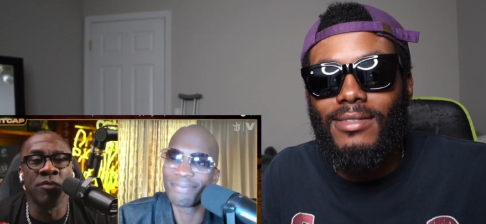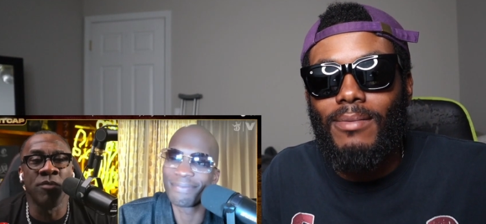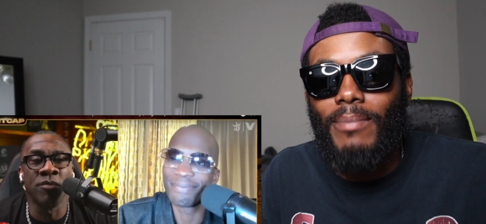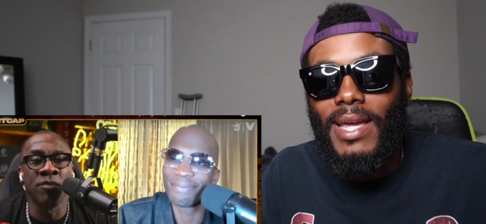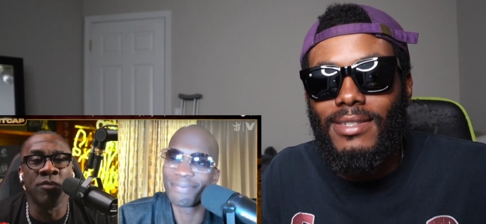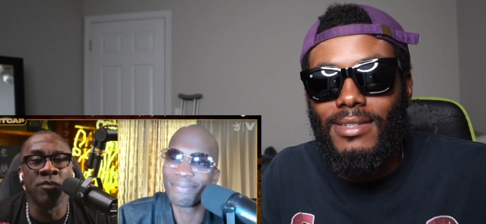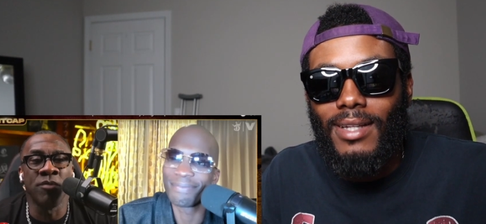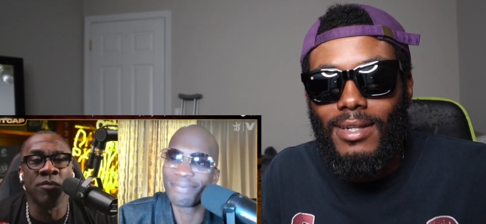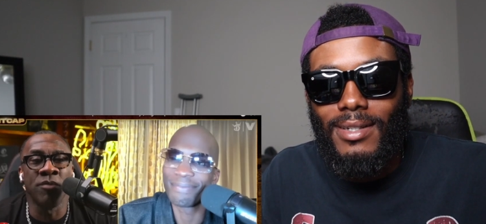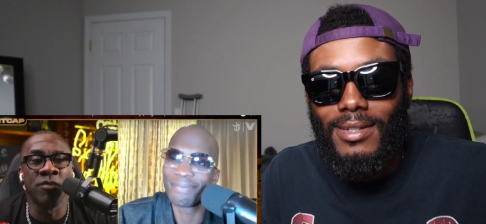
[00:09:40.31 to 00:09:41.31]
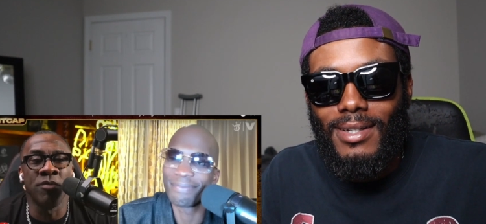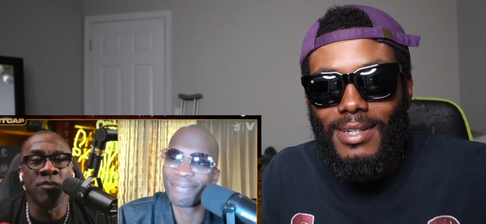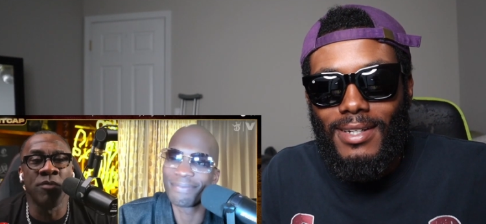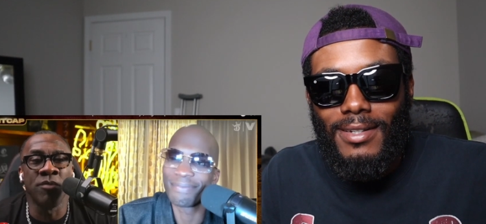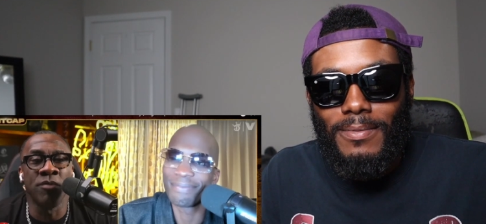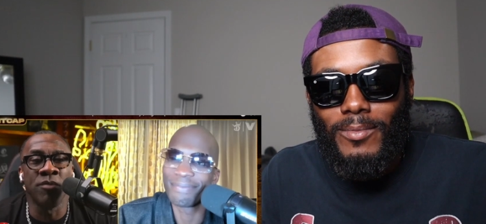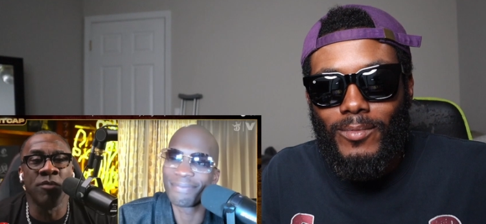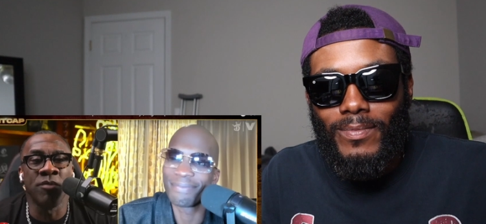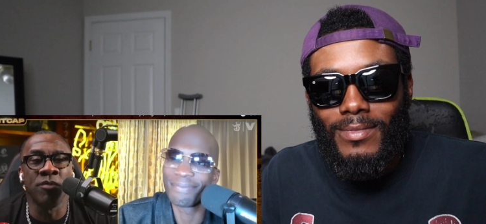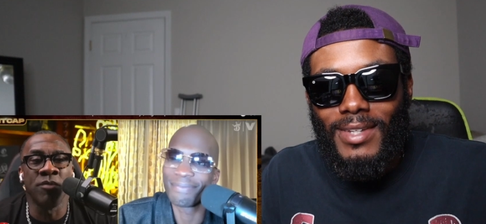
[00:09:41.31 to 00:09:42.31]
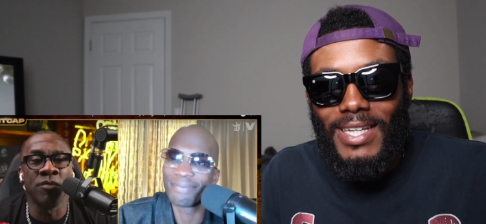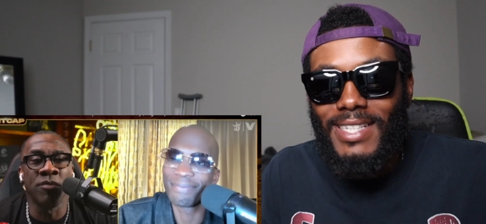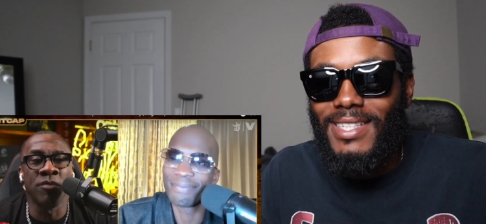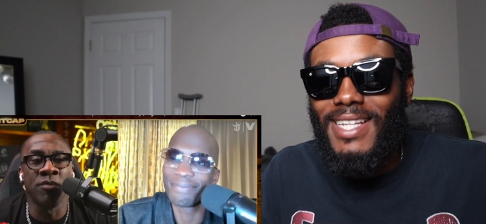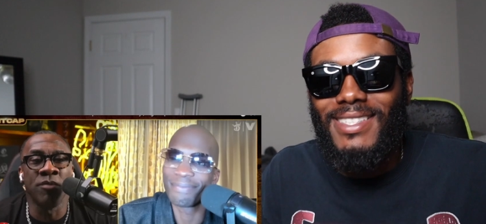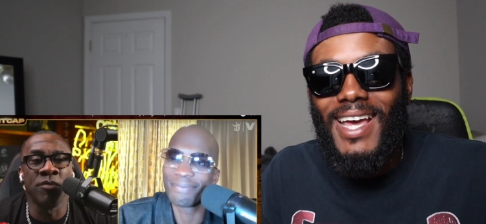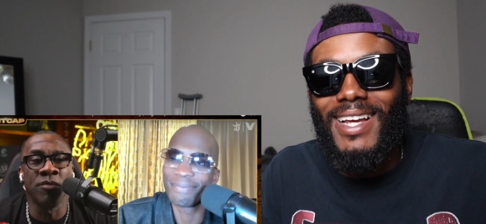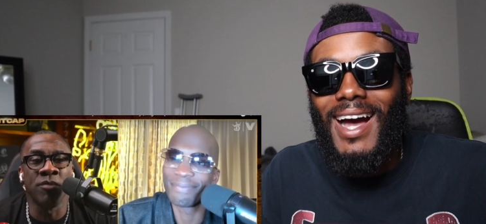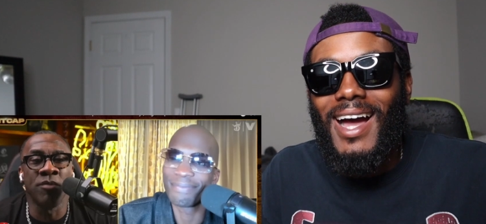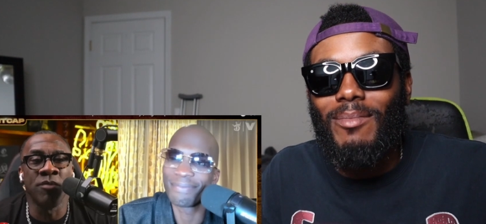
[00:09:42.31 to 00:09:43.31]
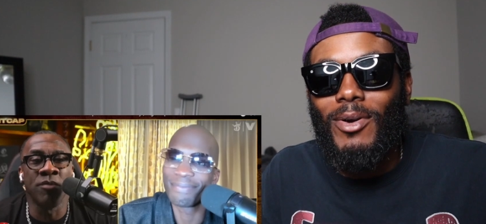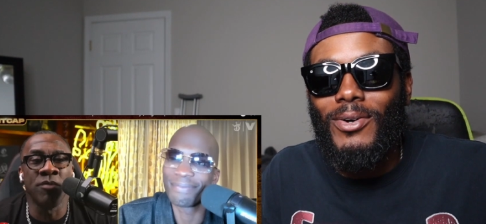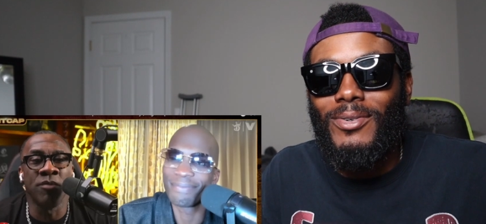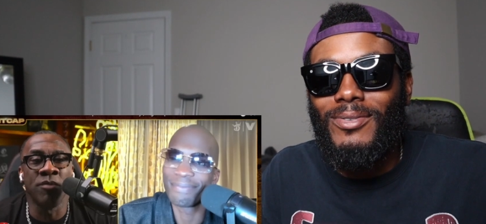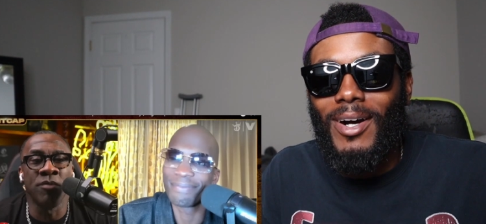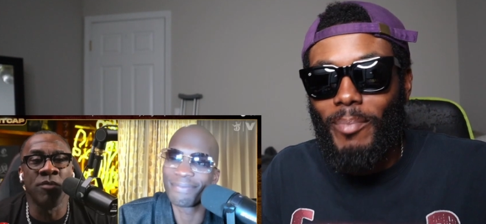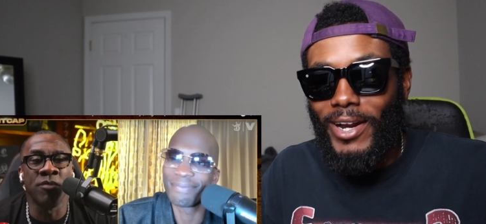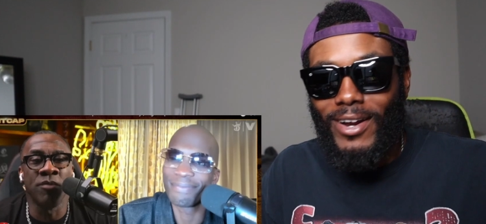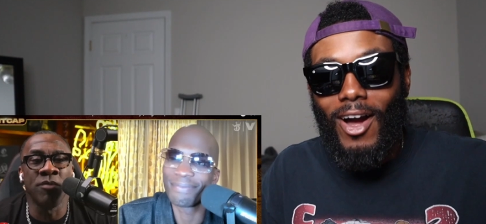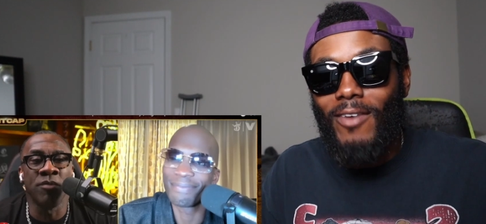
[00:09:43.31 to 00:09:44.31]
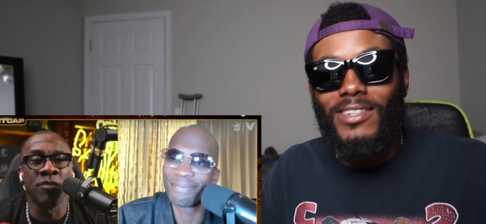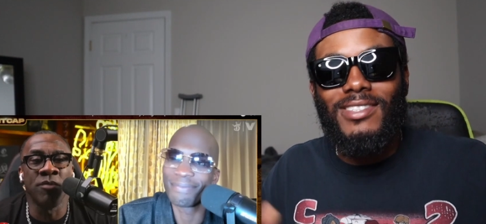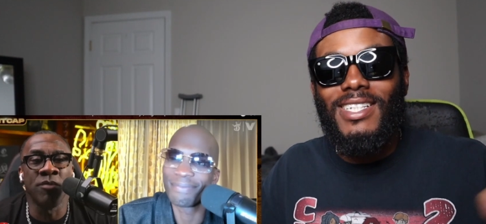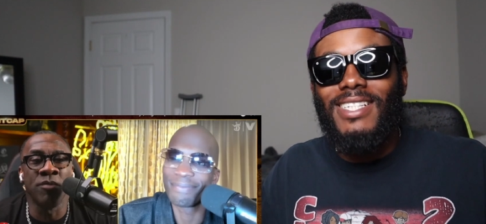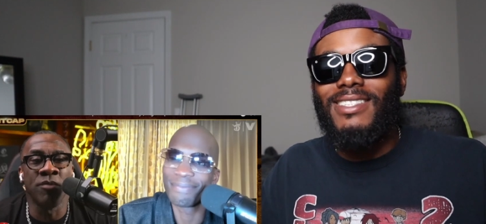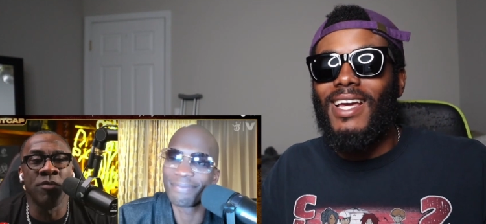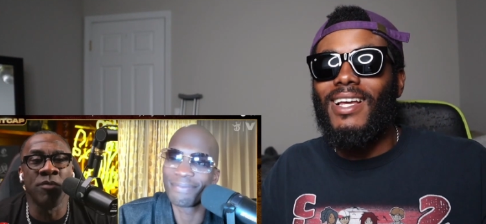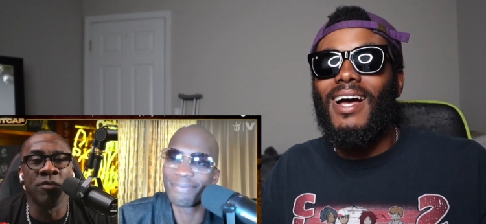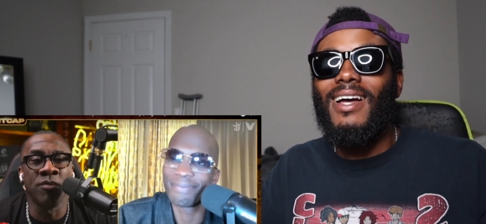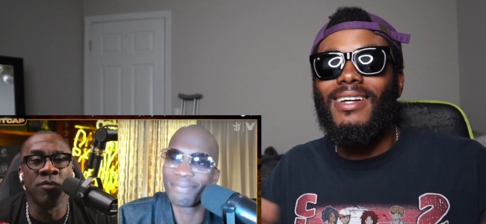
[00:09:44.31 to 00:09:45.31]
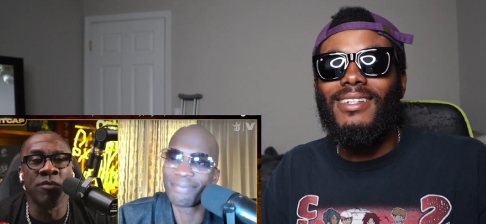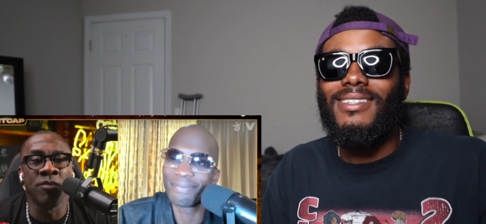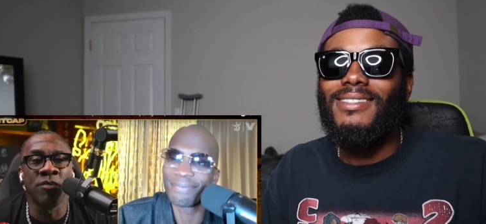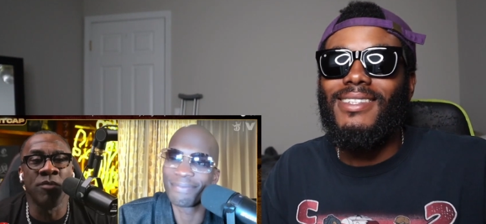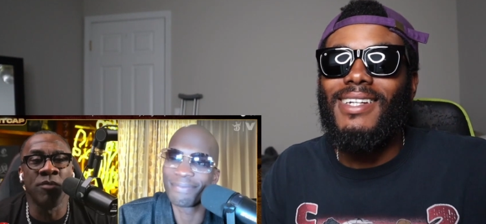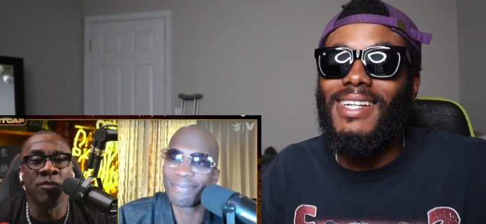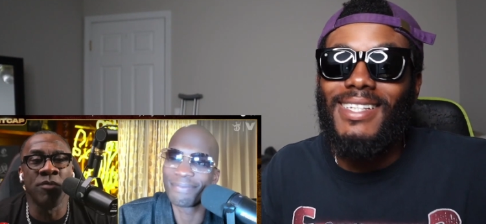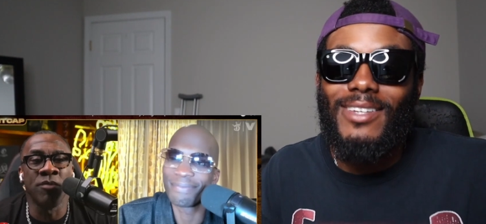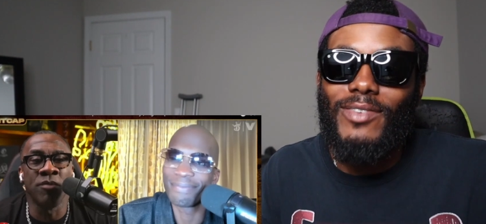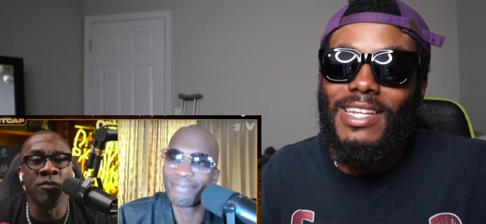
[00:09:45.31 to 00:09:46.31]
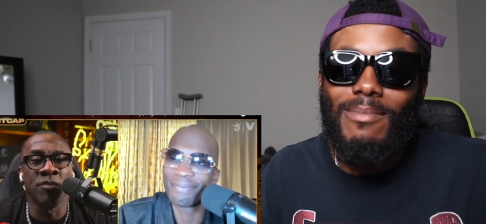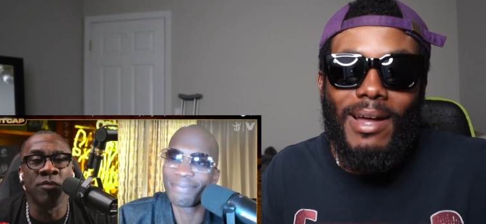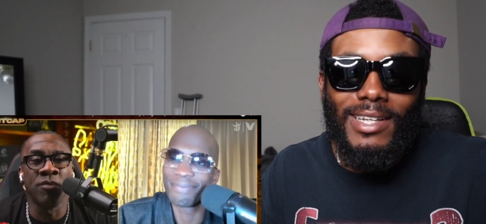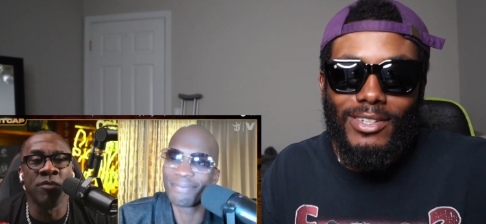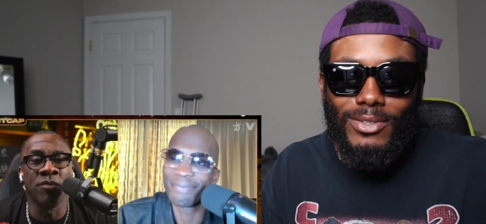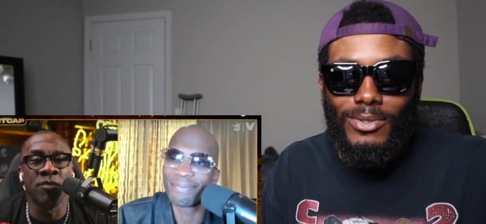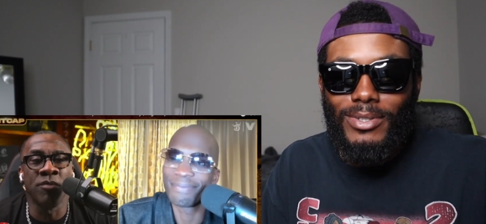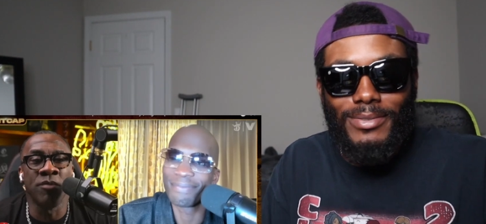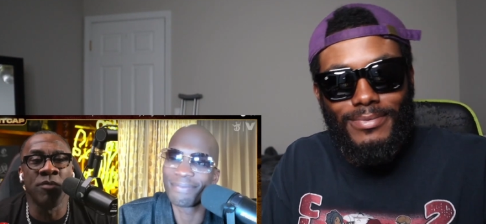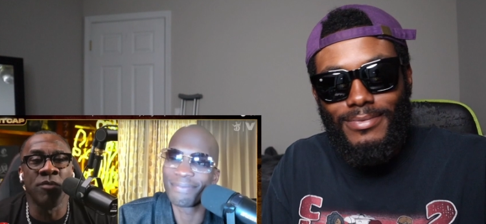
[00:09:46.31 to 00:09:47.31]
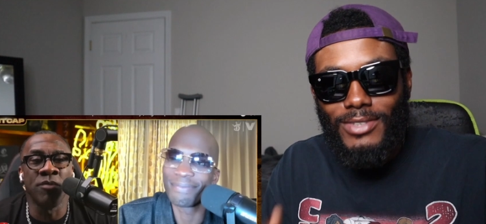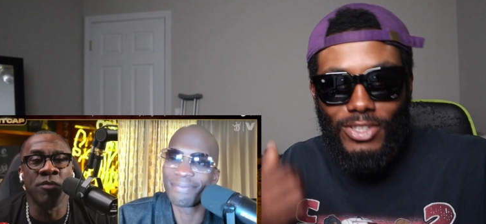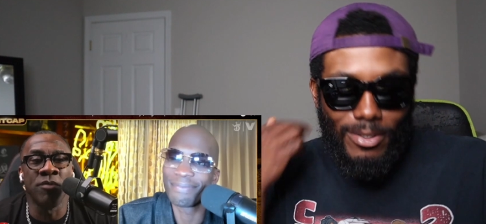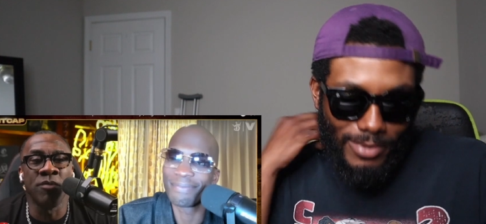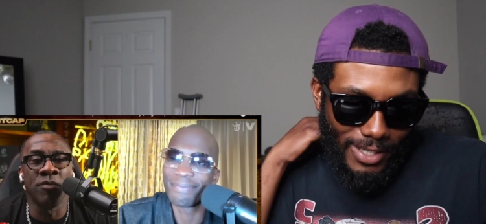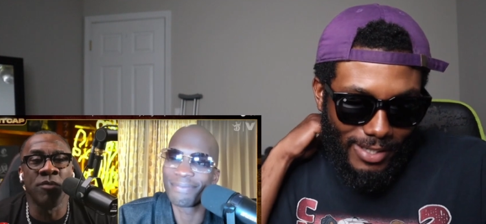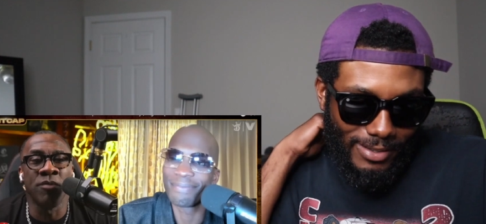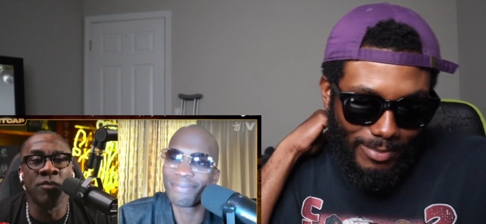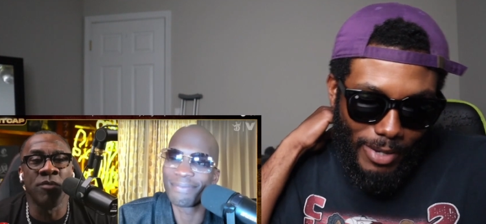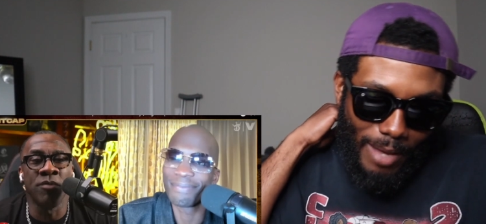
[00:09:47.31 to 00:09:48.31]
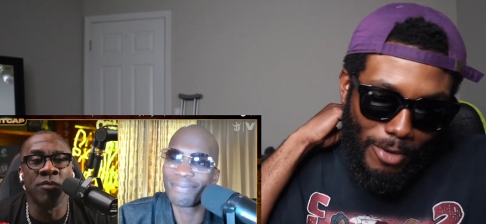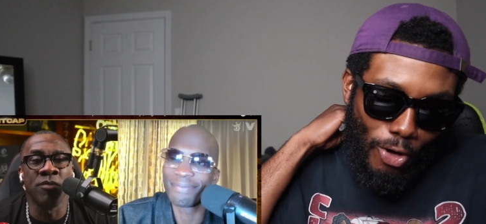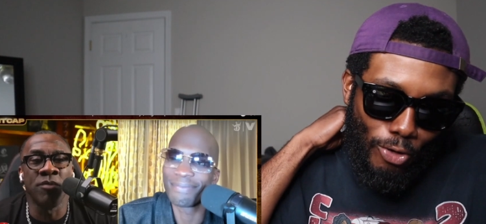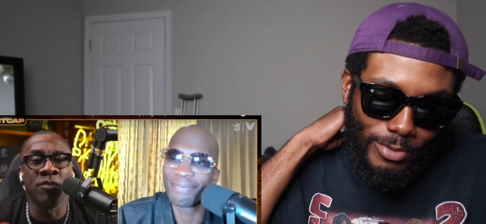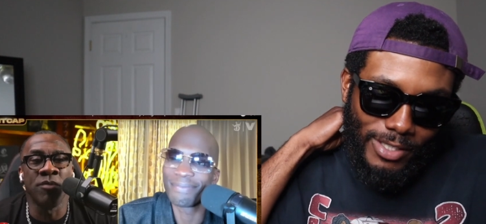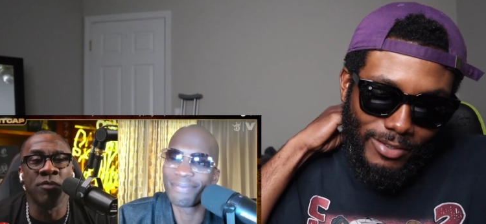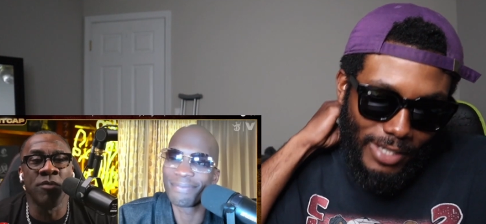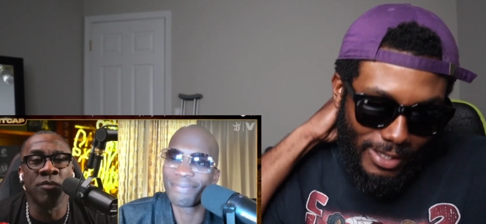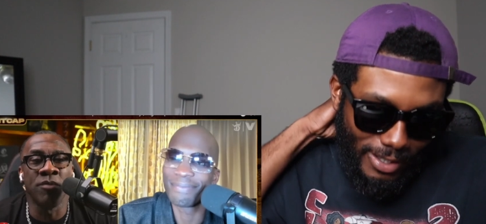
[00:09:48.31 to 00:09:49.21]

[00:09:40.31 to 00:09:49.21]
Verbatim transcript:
Speaker 1: is amazing. Like he he's that guy, bro. Apparently, obviously he's that guy. And if anybody could do it, you know what I'm saying? Pat Mahomes and the, and,